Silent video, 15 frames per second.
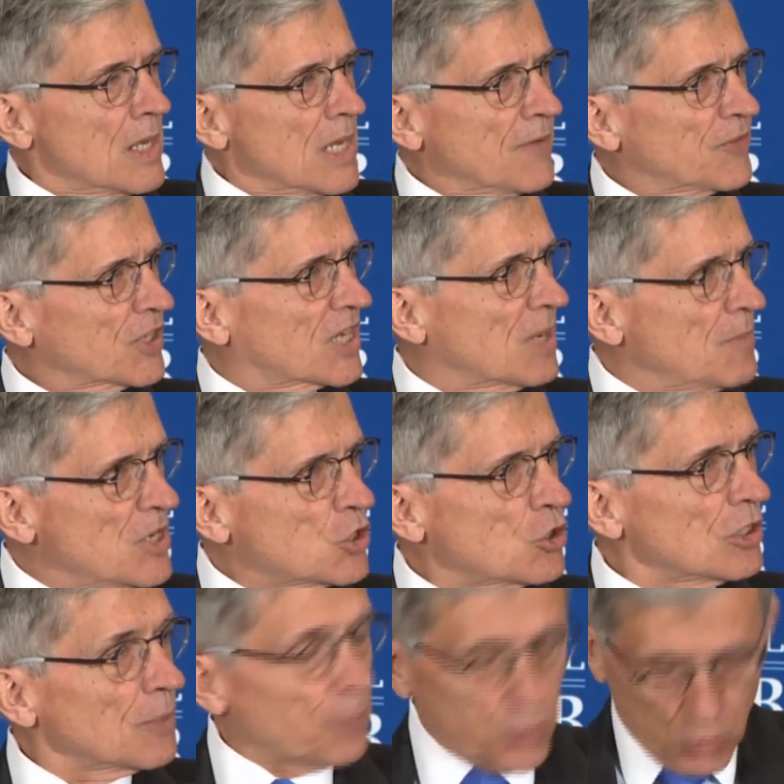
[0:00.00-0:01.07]
If the
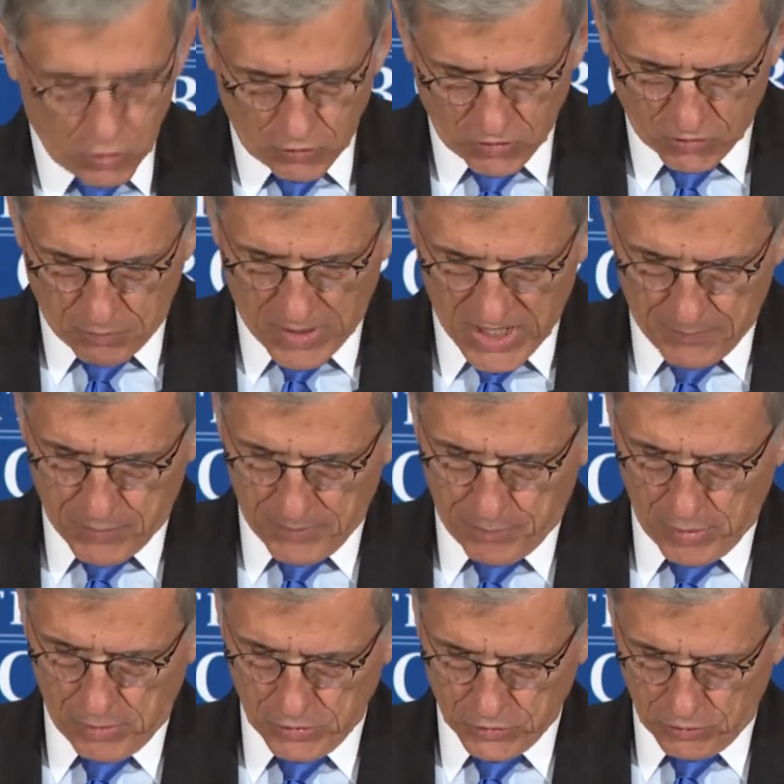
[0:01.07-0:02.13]
Commission approves my
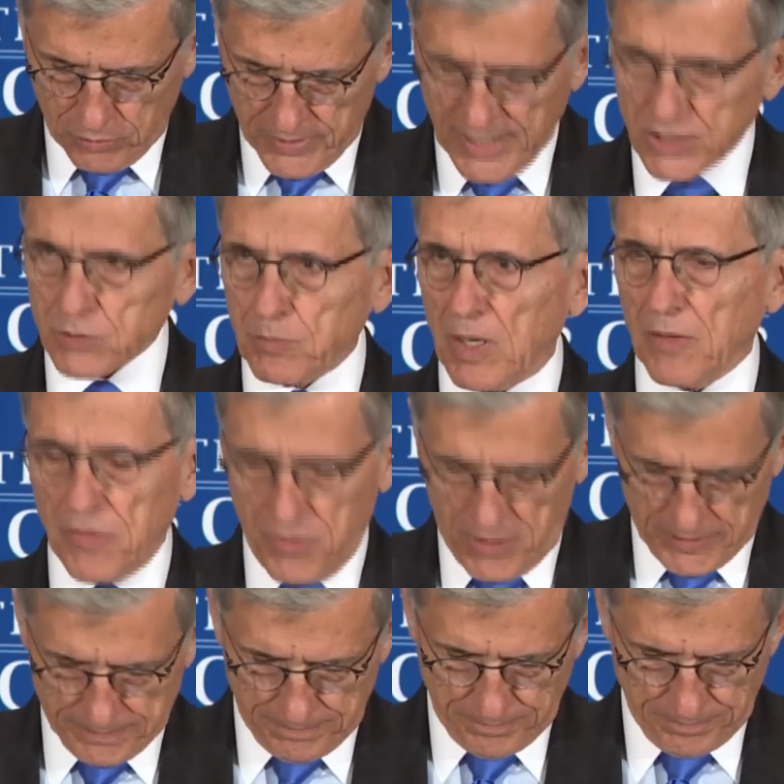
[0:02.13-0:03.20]
proposal next month,
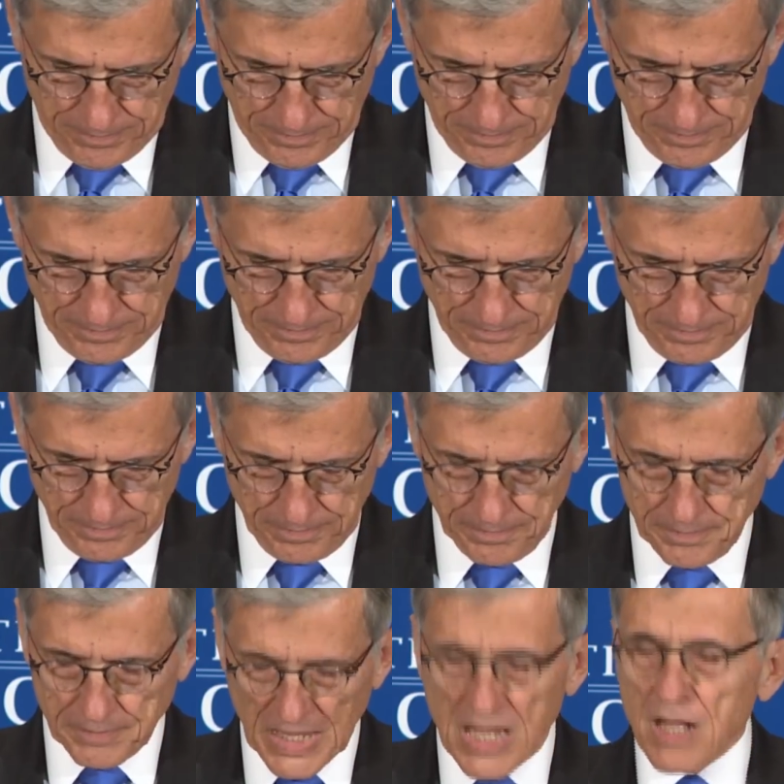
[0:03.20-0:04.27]

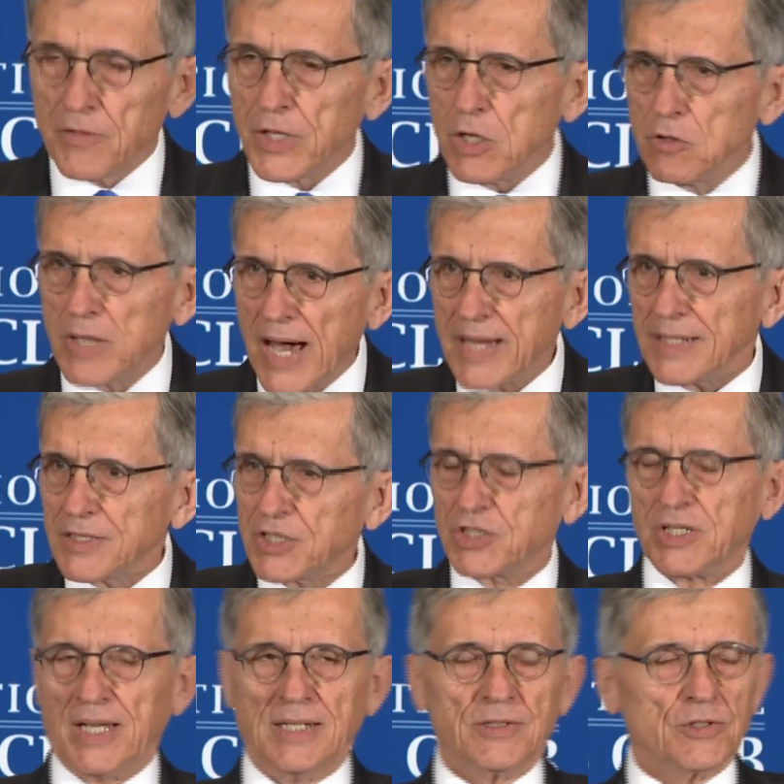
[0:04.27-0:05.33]
the United
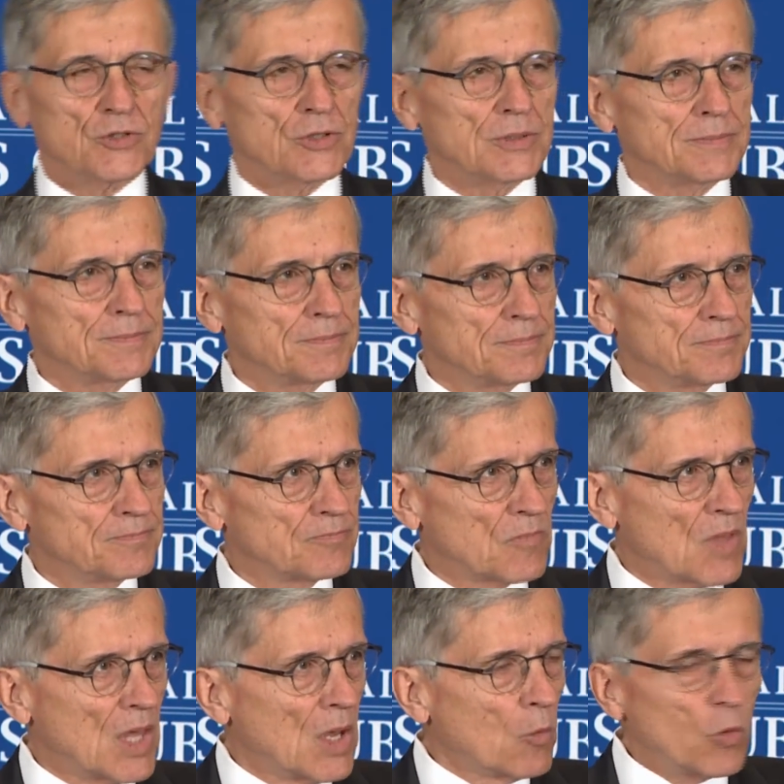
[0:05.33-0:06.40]
States
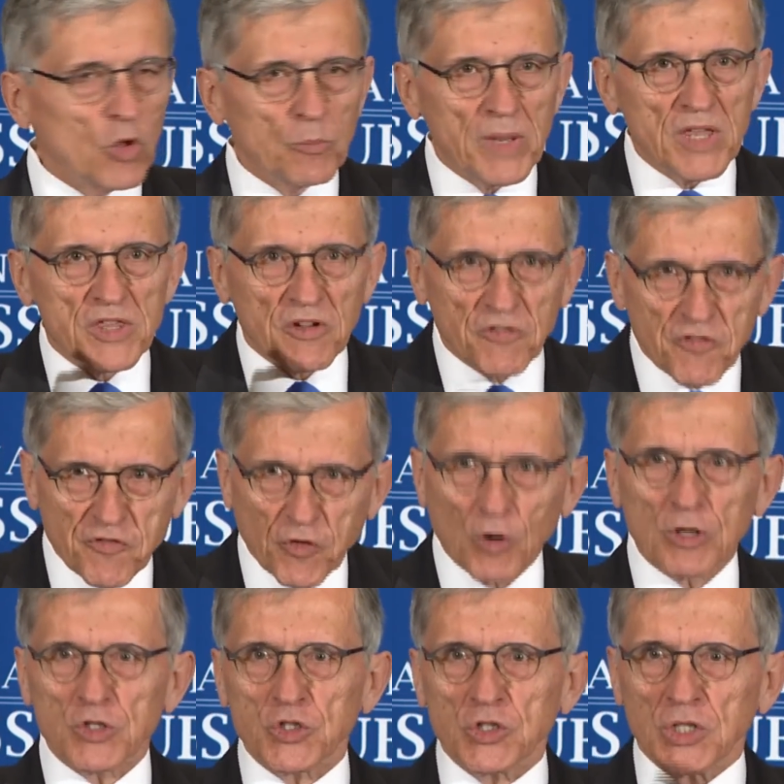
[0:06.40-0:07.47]
will be the
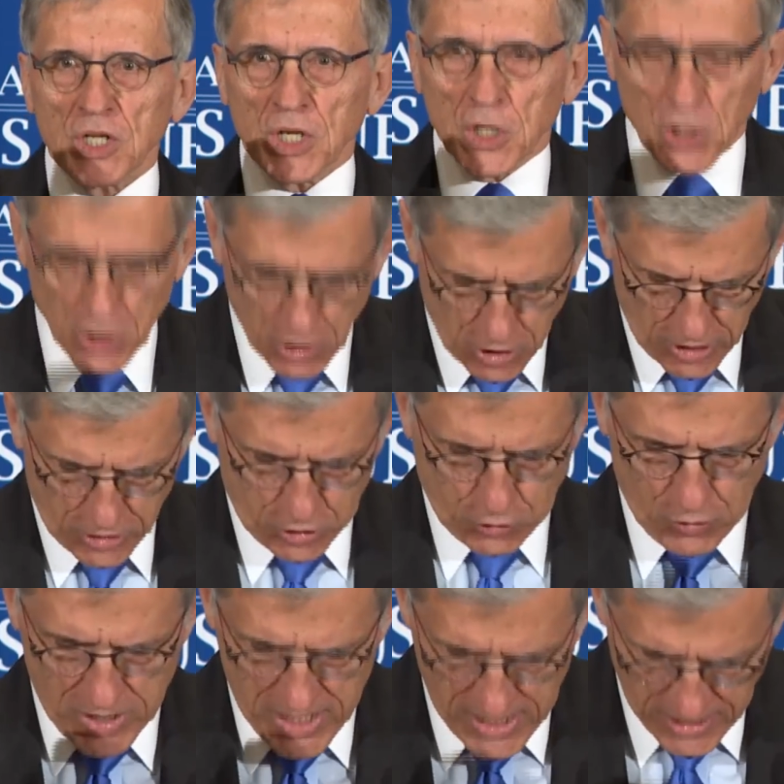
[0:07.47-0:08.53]
first
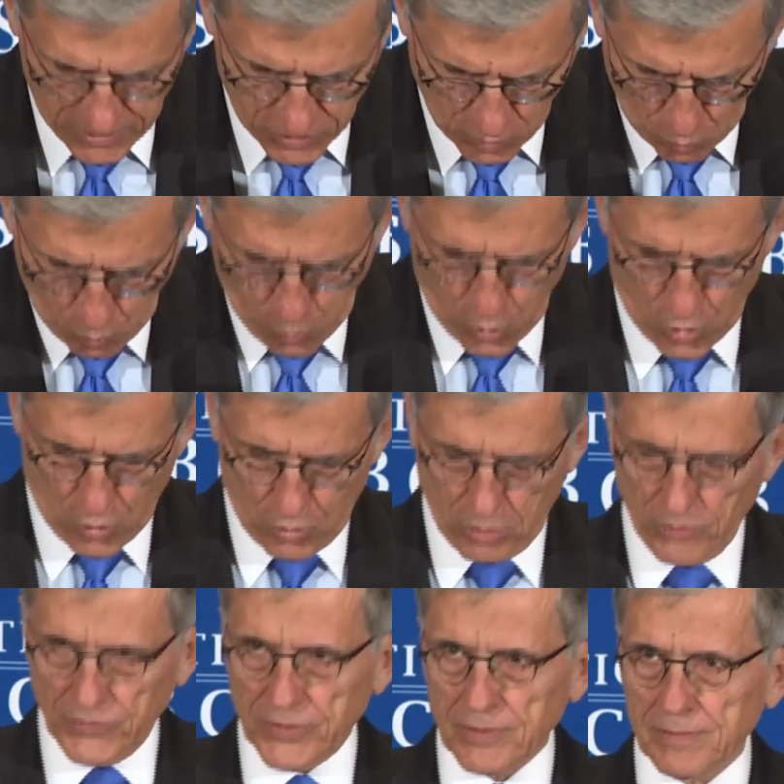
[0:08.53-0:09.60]
country in the
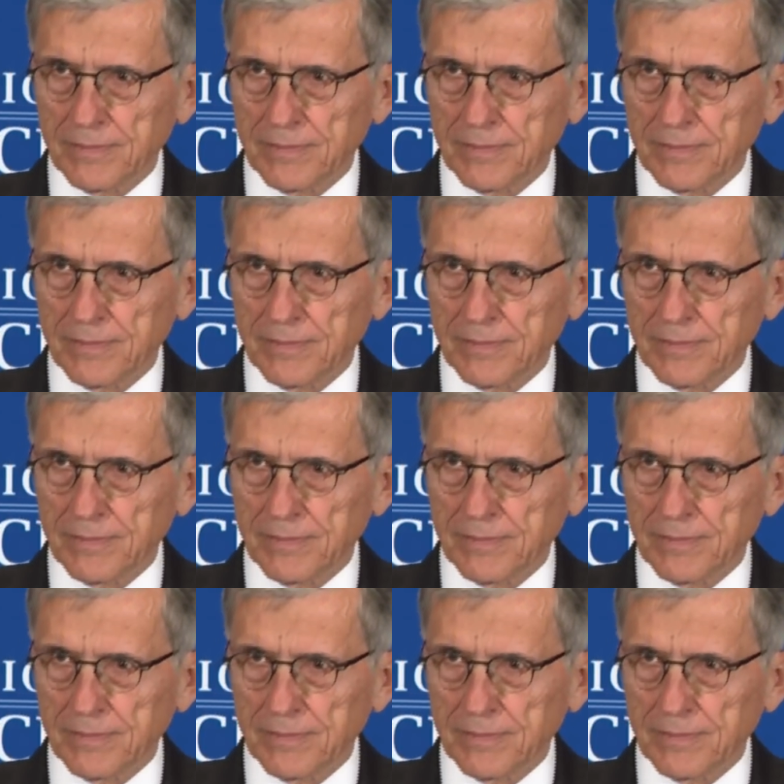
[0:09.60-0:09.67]
world